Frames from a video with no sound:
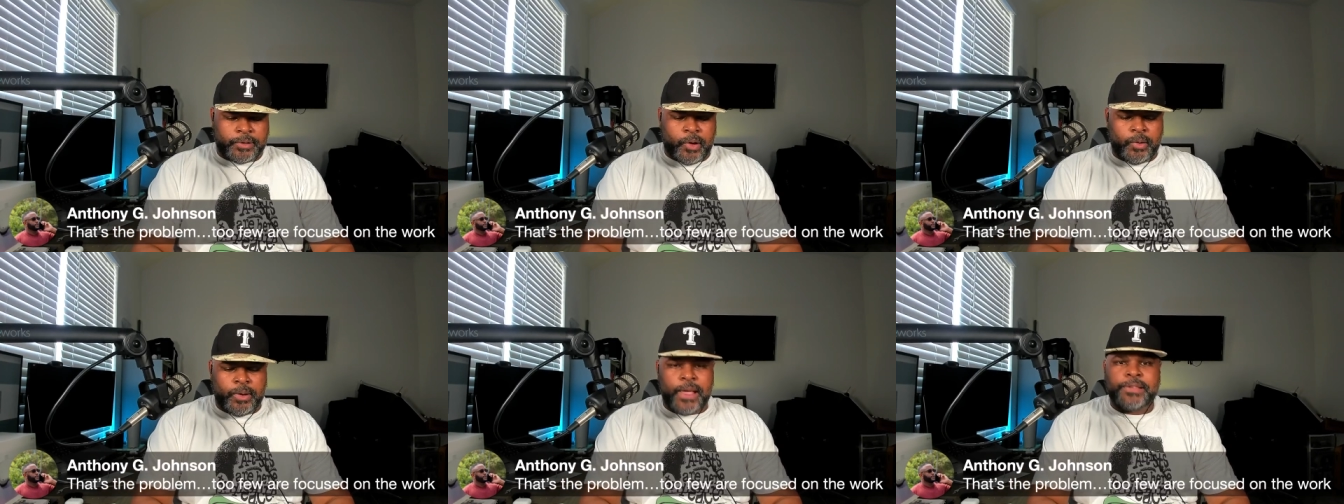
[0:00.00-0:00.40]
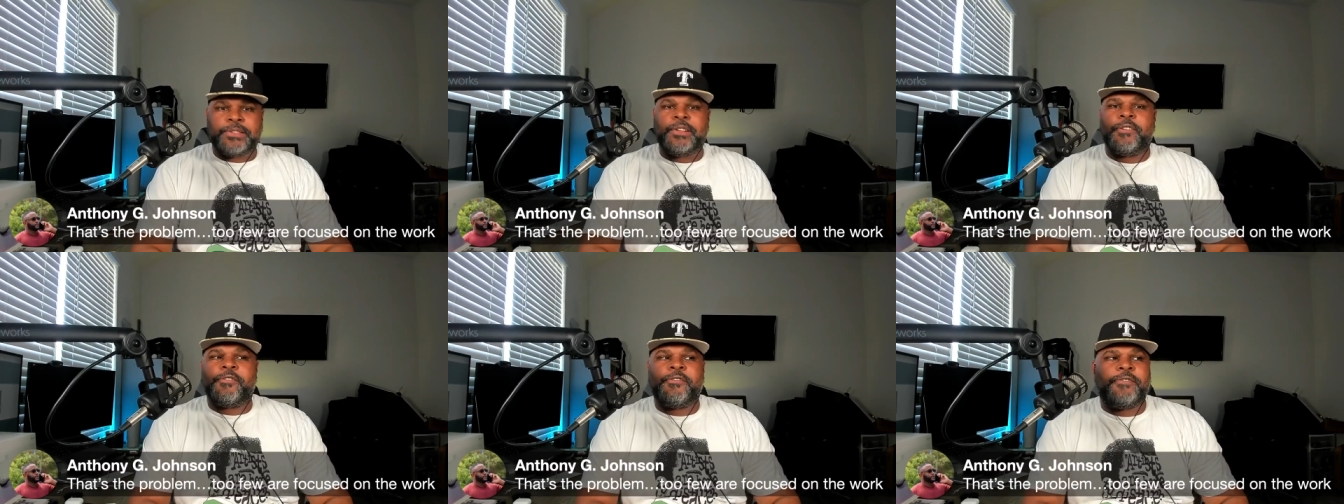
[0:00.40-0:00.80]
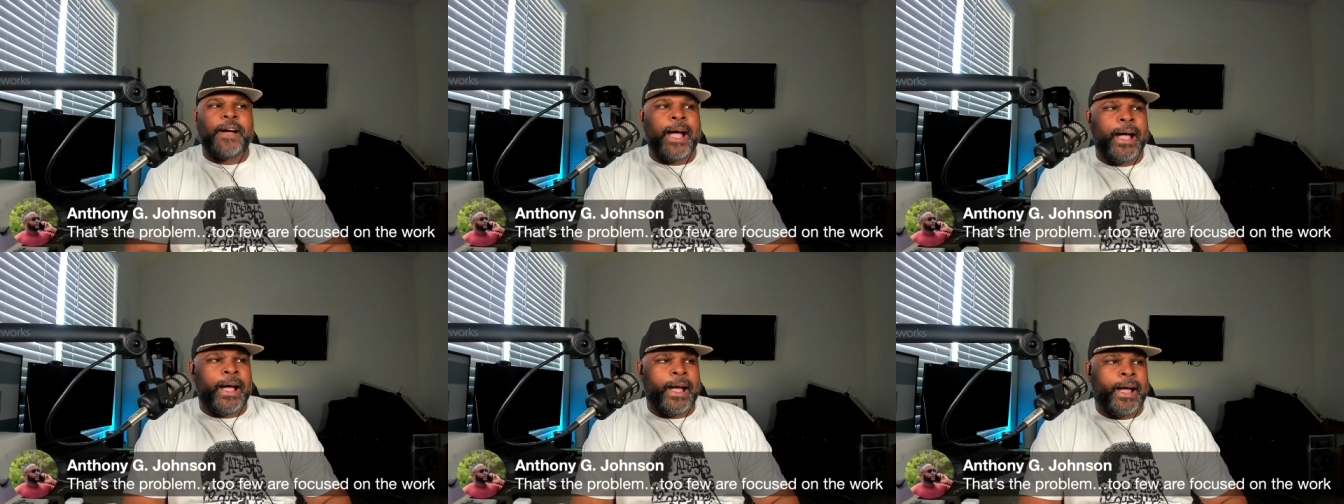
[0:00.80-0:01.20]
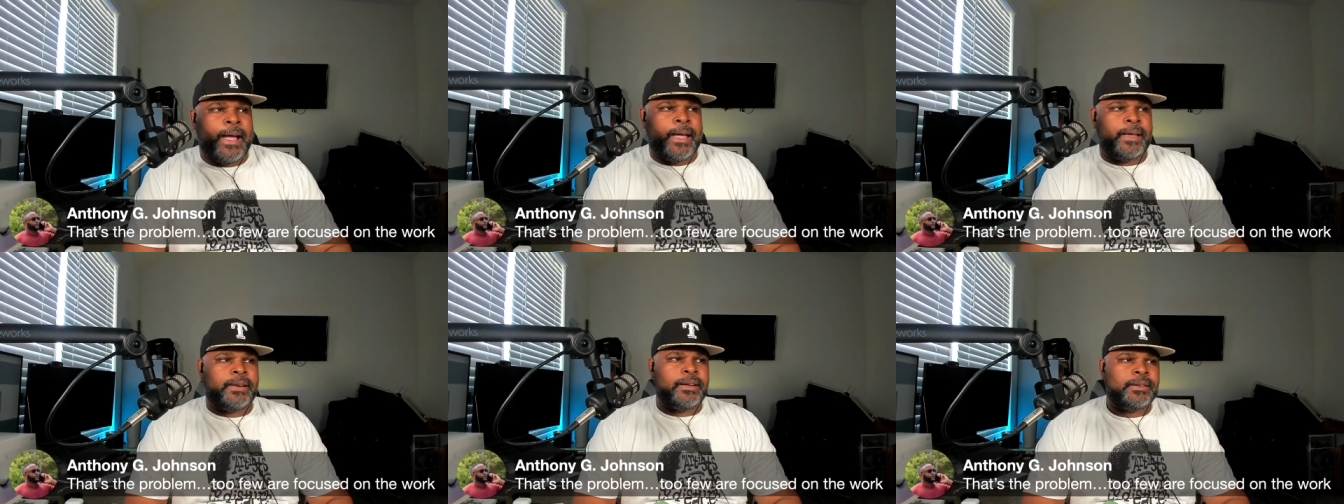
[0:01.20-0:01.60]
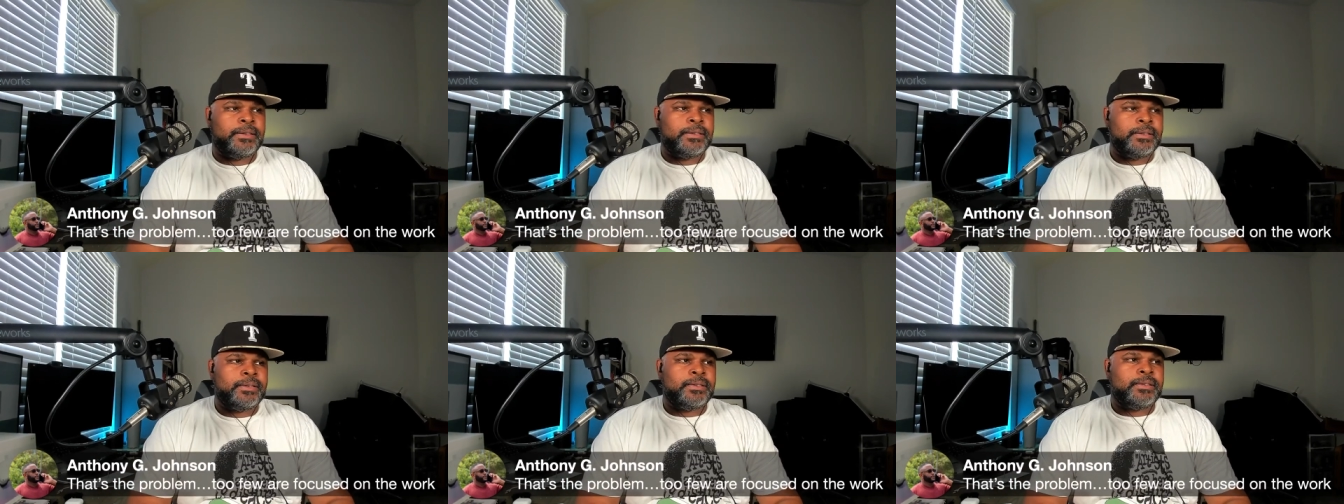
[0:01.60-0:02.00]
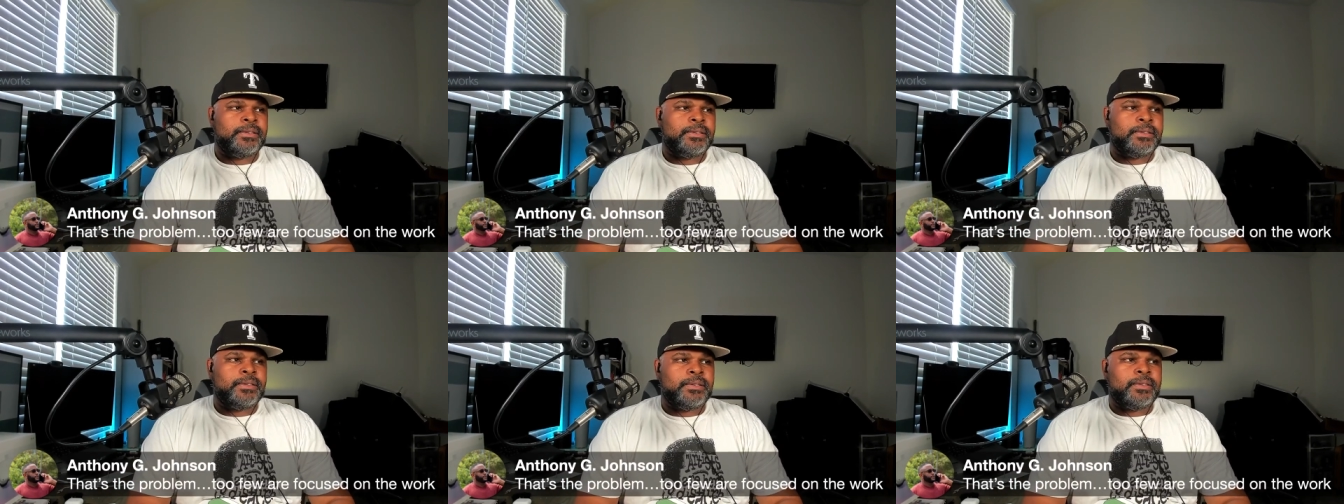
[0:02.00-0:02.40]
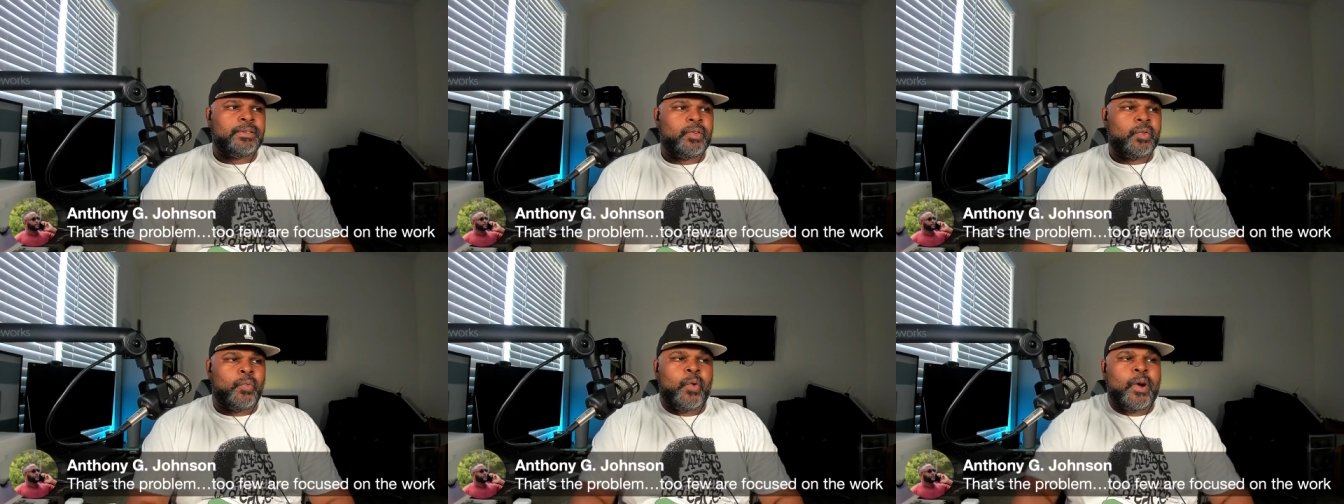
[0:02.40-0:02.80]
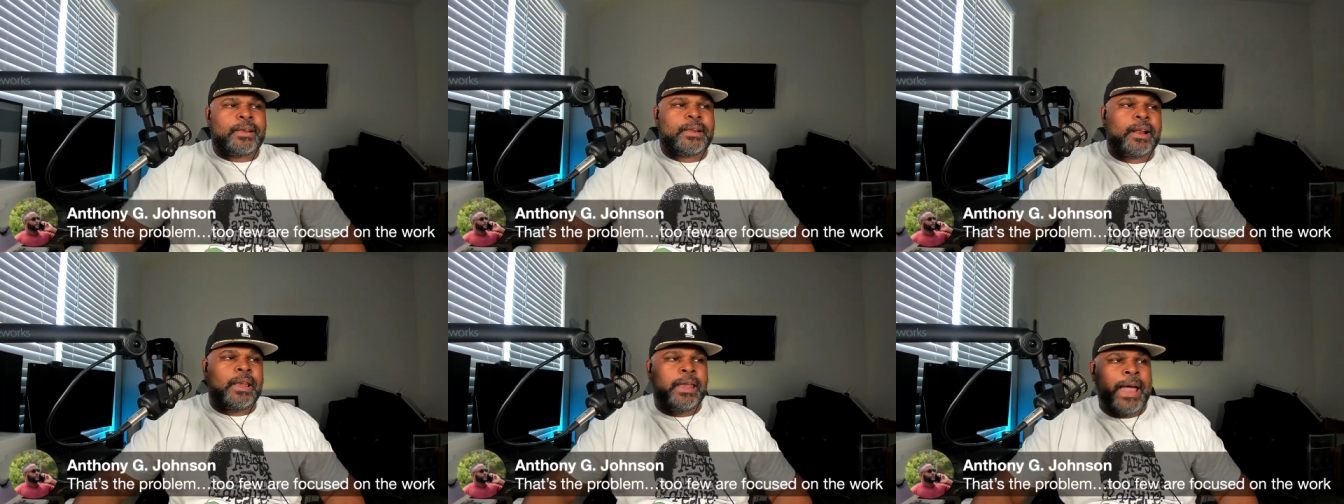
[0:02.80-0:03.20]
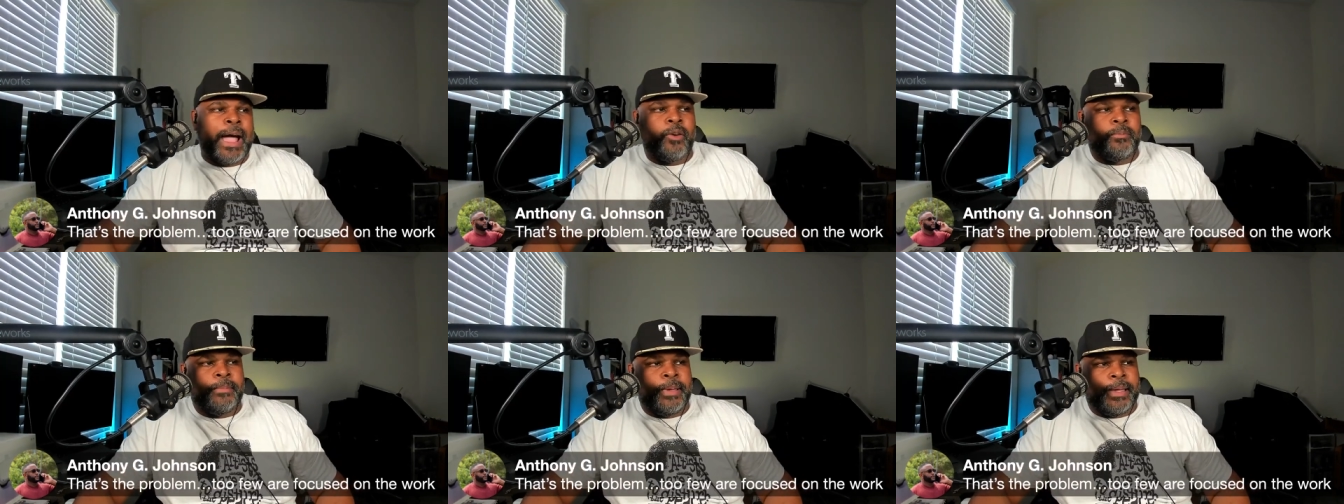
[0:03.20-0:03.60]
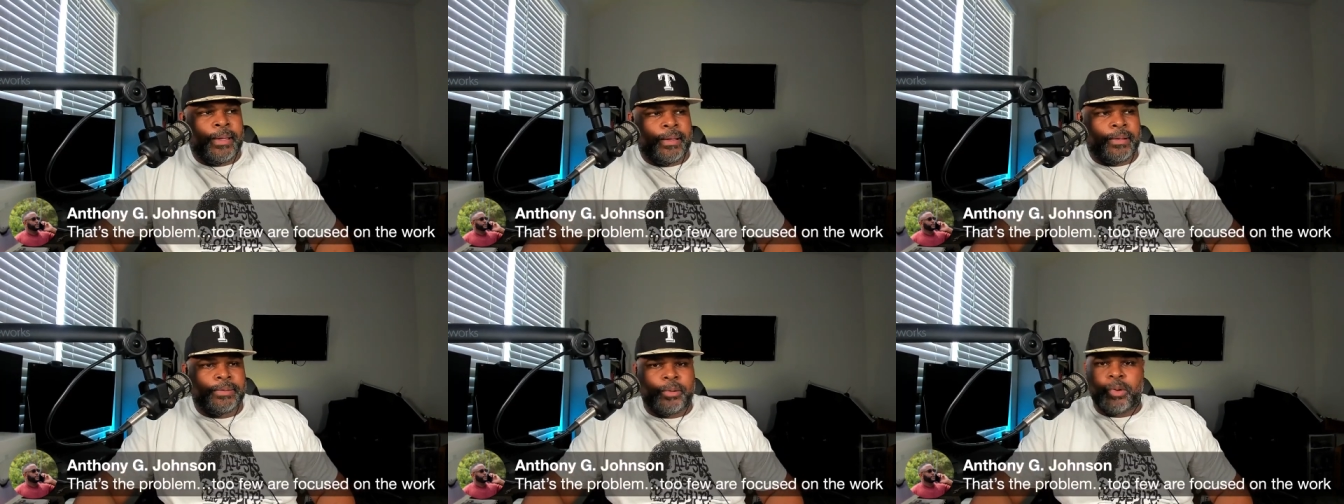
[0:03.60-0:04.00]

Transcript: So let's define what clout means.